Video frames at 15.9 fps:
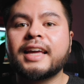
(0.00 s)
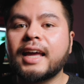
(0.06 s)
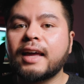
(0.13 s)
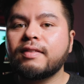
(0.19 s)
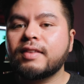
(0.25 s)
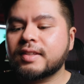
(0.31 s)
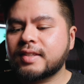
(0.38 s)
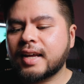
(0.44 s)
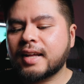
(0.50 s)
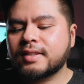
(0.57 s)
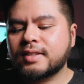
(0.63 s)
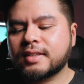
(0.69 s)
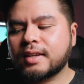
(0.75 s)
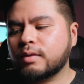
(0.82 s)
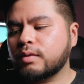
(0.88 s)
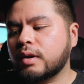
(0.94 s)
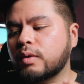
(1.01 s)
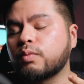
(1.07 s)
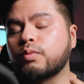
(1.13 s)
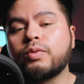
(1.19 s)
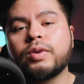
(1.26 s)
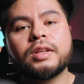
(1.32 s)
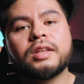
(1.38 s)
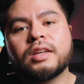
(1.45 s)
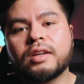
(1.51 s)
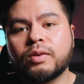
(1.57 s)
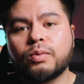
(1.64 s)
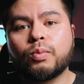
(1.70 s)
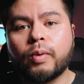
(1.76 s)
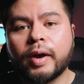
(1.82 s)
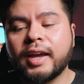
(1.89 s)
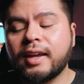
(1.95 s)
gave this headset a really
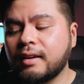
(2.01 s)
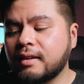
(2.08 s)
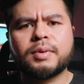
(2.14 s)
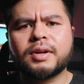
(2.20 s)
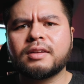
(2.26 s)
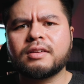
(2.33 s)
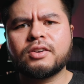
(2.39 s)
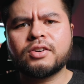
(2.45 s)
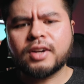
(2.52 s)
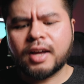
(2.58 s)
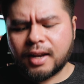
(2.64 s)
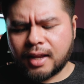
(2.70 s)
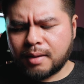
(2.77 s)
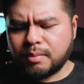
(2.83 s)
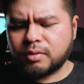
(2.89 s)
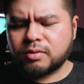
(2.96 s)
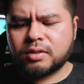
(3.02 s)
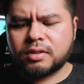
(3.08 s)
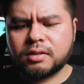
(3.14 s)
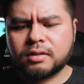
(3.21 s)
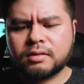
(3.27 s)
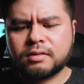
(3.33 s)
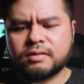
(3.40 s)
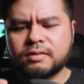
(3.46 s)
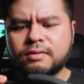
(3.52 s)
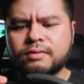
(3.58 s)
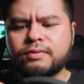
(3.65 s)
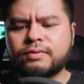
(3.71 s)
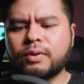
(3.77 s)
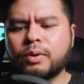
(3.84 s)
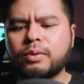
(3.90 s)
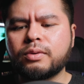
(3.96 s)
good weight, but you're not able to
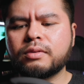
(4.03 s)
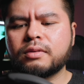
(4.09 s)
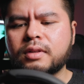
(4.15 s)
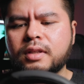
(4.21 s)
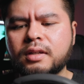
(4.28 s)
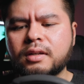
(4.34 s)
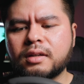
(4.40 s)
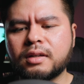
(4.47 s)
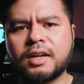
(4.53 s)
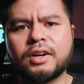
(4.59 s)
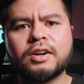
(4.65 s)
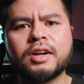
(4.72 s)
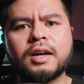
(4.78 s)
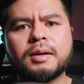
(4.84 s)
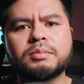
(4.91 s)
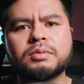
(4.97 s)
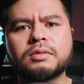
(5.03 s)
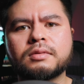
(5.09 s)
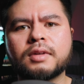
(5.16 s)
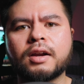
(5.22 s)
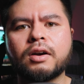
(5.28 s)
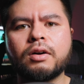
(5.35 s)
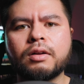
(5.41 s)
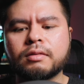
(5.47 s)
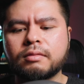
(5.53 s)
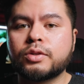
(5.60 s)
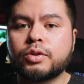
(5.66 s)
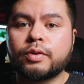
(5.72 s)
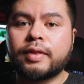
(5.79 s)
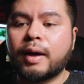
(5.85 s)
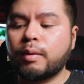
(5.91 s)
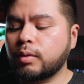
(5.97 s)
fold the ear cups at all.
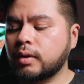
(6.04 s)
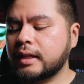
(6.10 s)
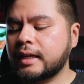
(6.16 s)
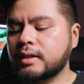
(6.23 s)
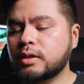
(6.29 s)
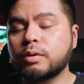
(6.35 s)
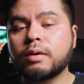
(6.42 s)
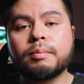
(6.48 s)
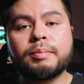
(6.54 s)
So that will lead to a